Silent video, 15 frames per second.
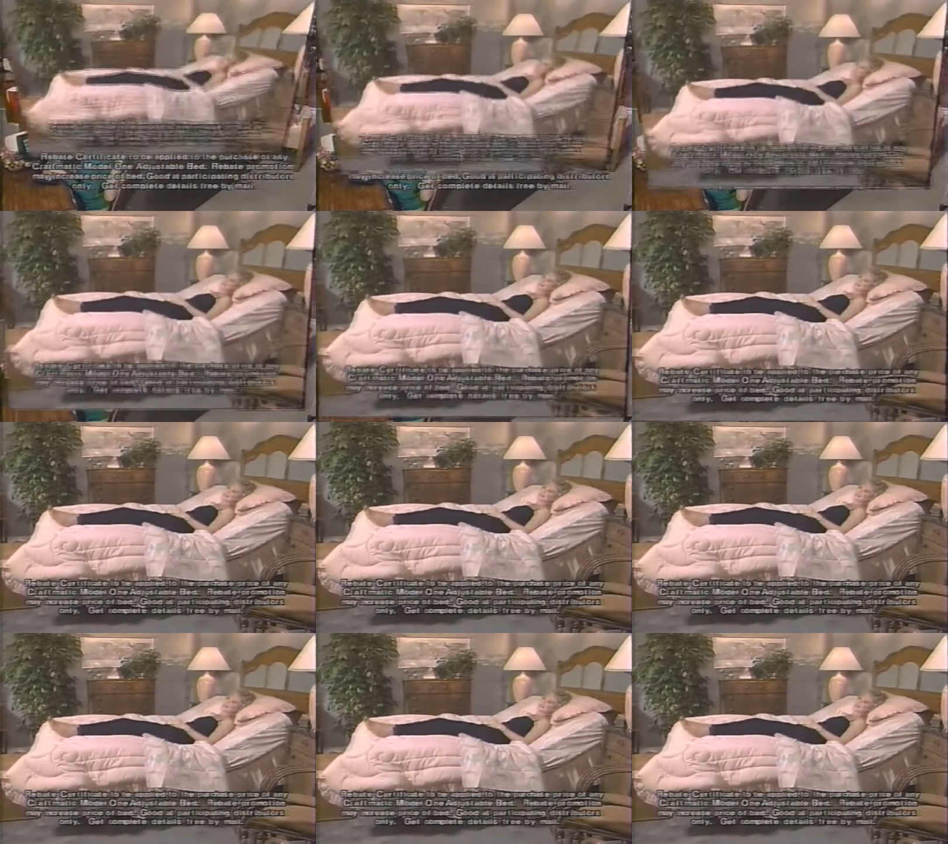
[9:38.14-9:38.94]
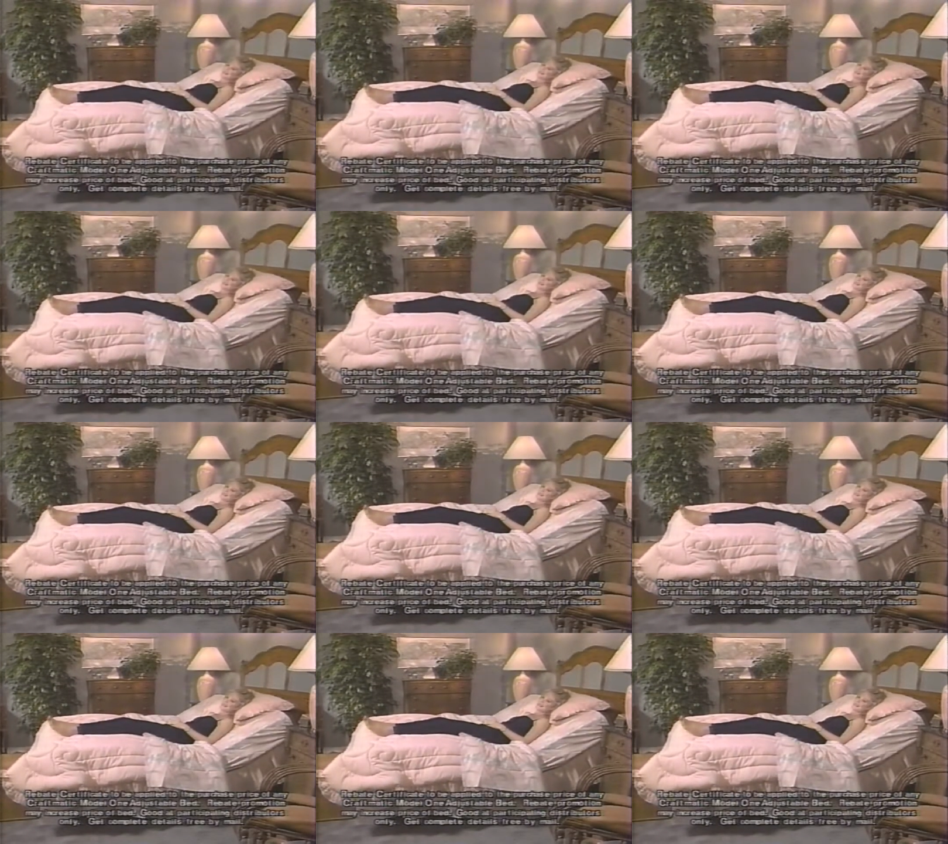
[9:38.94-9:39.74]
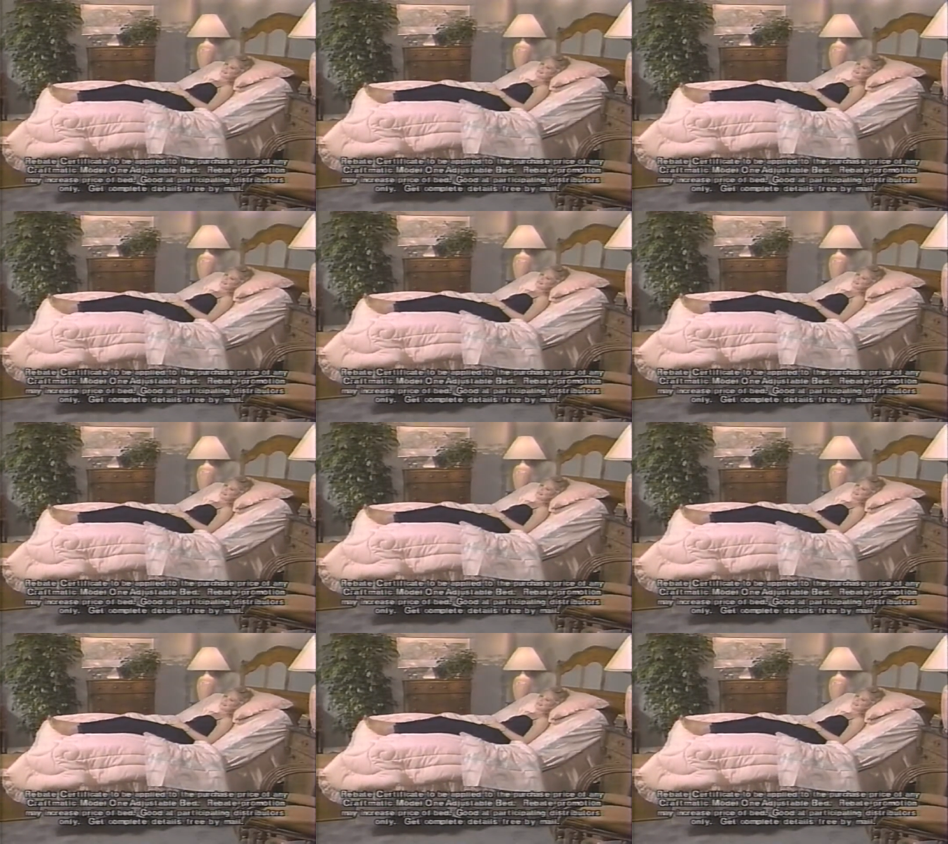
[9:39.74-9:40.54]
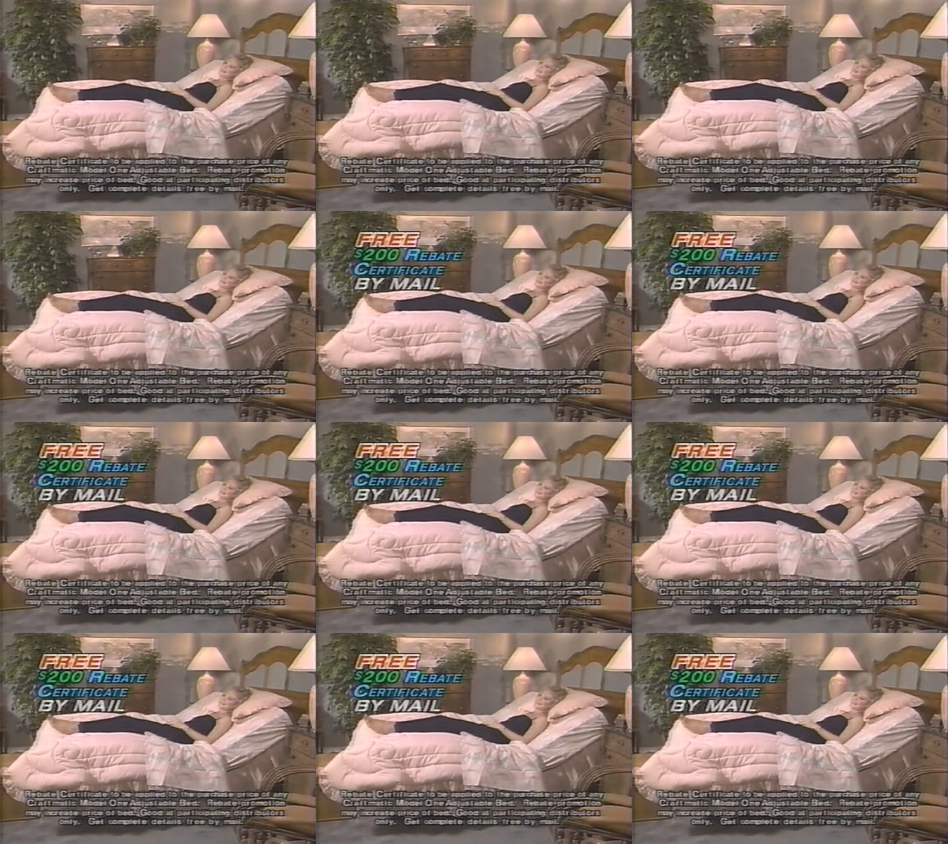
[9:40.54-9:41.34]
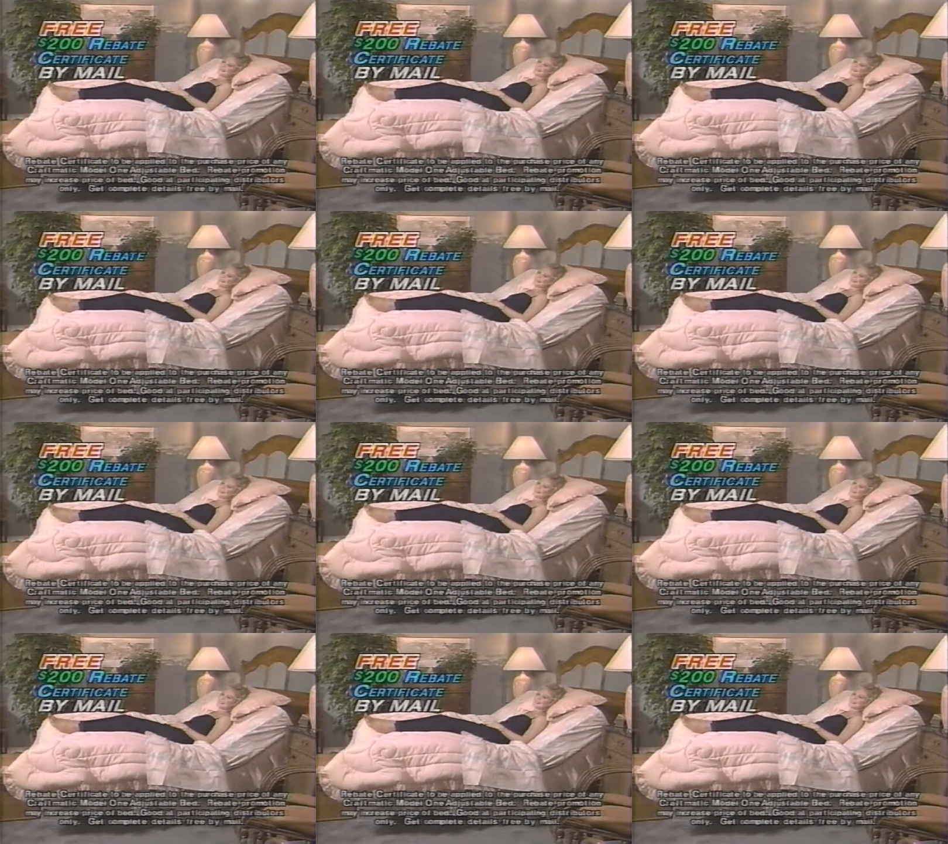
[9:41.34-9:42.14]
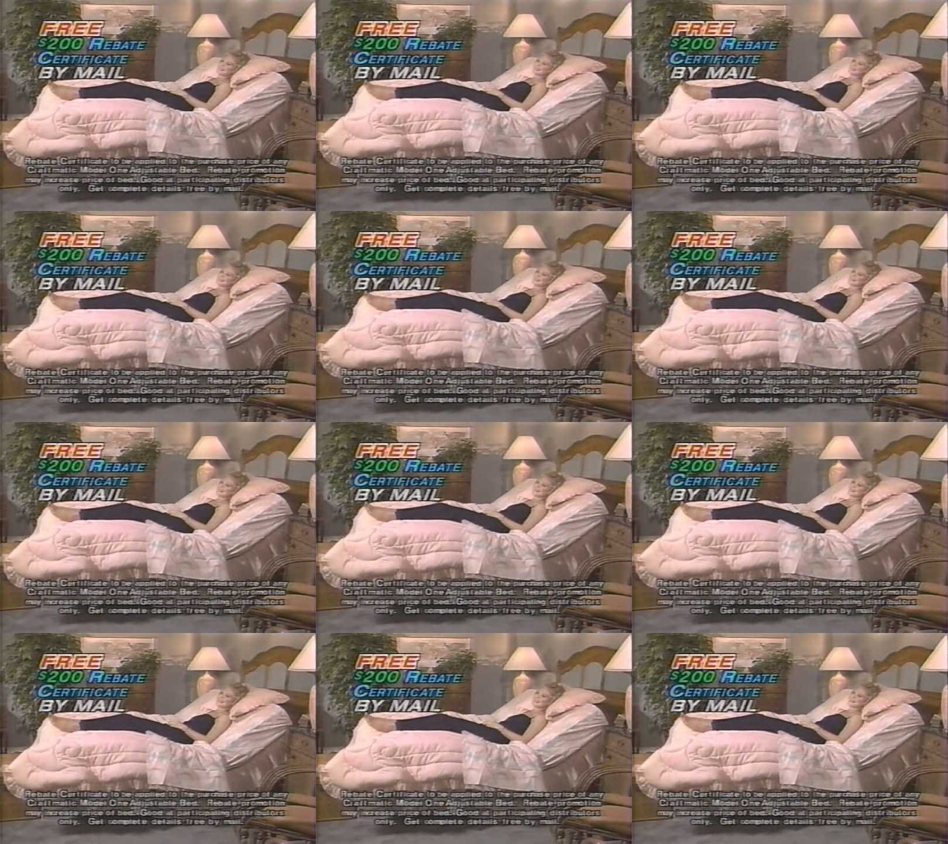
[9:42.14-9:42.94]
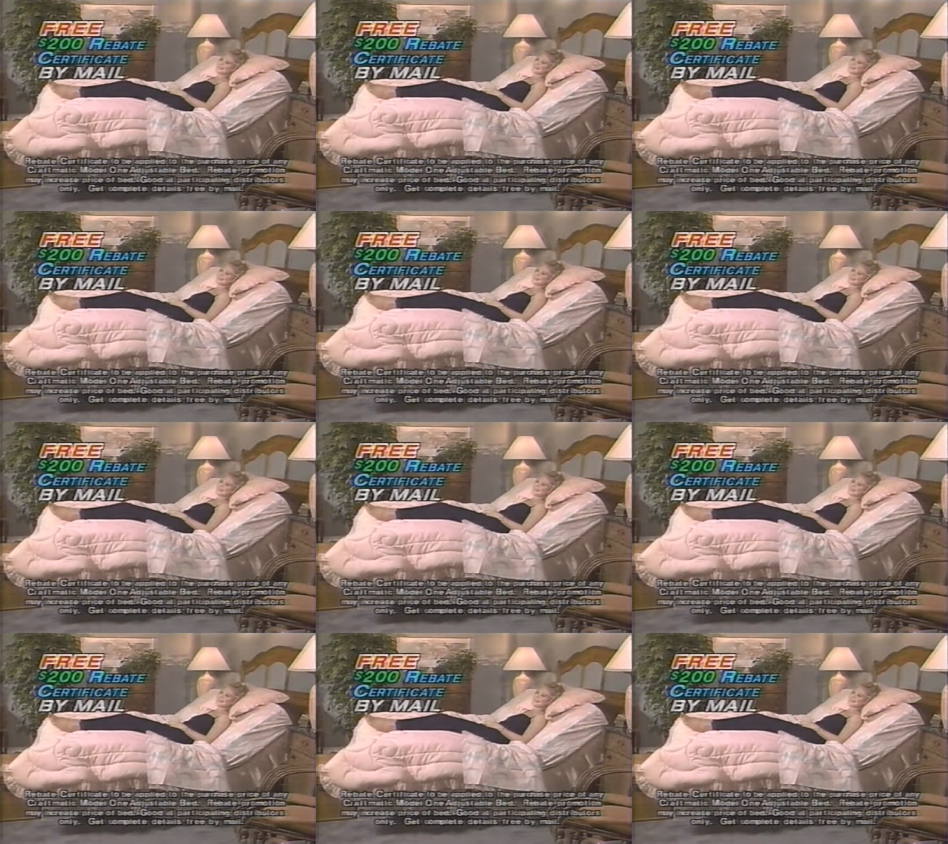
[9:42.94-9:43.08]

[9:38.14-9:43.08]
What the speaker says: [unreadable: no face in view]